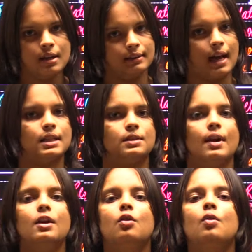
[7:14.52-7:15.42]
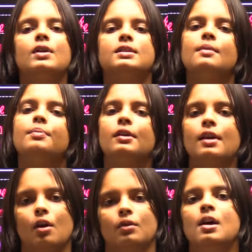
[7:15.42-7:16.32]
That's why who is a
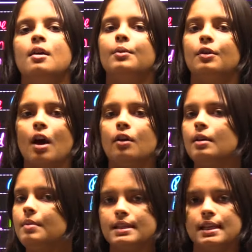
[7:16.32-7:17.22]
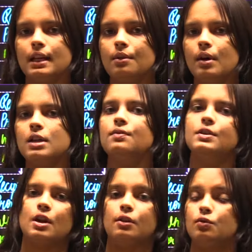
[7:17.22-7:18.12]
pronoun. Pronoun are basically words
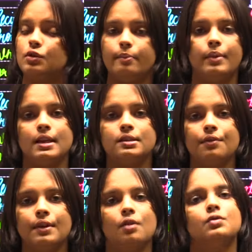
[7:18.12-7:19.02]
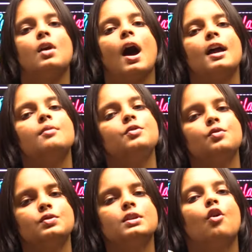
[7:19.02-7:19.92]
which are used in place of a noun. So I am
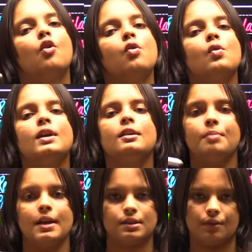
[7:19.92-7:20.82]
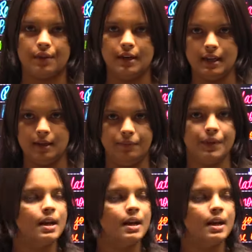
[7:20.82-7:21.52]
using who in place of a name.